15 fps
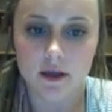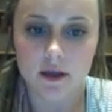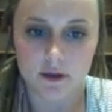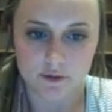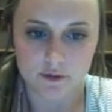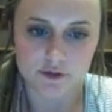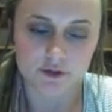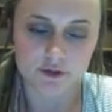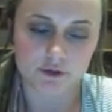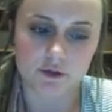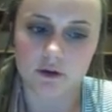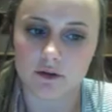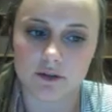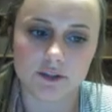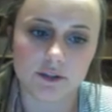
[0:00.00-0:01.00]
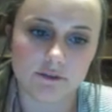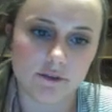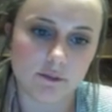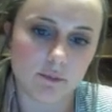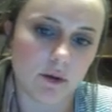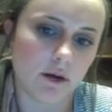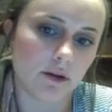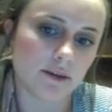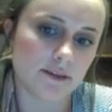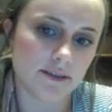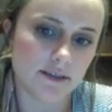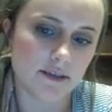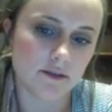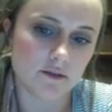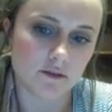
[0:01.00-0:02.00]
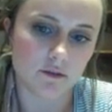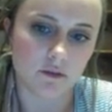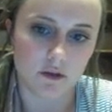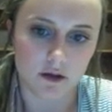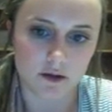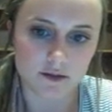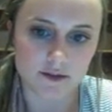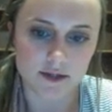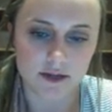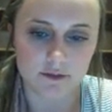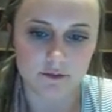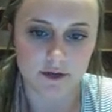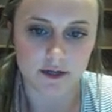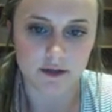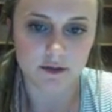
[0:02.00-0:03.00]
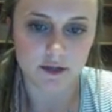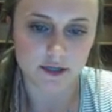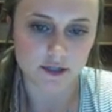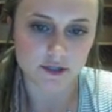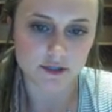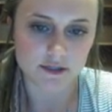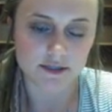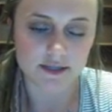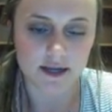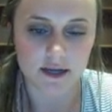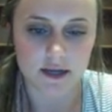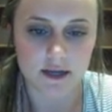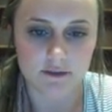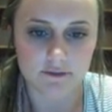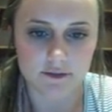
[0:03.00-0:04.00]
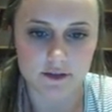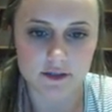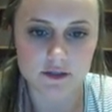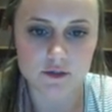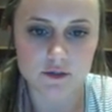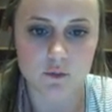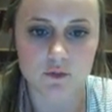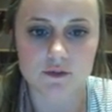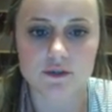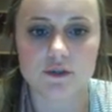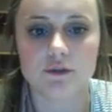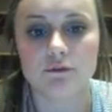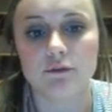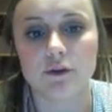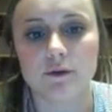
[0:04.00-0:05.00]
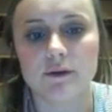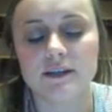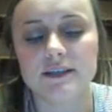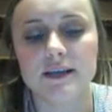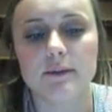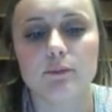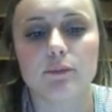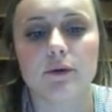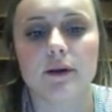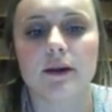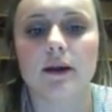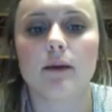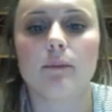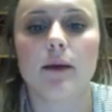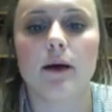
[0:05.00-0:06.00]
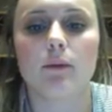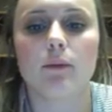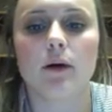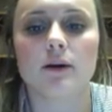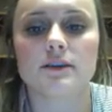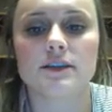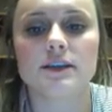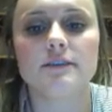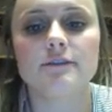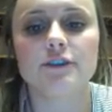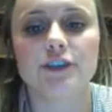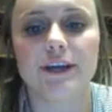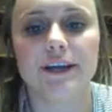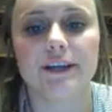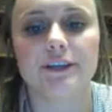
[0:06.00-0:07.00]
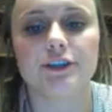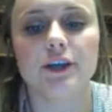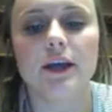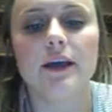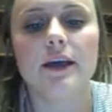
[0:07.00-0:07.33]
use your knowledge of the policies, laws, and regulations that govern the school to influence and bring about positive change